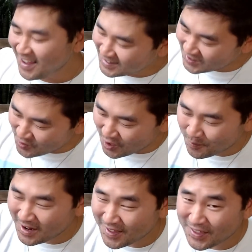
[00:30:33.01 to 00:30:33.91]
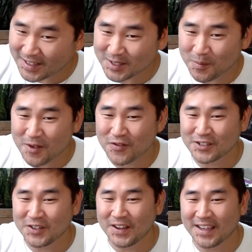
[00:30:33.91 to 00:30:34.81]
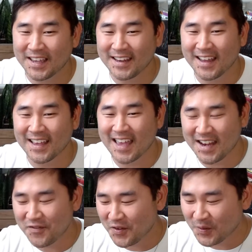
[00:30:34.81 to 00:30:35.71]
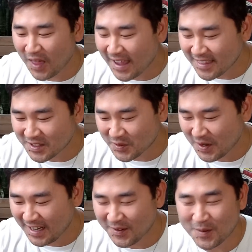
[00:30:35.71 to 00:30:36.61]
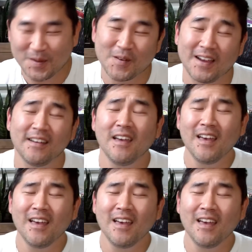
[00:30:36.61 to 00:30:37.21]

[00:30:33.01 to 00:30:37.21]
So, Gemini, thanks so much for tuning in. Again, if you like this reading, it would be great.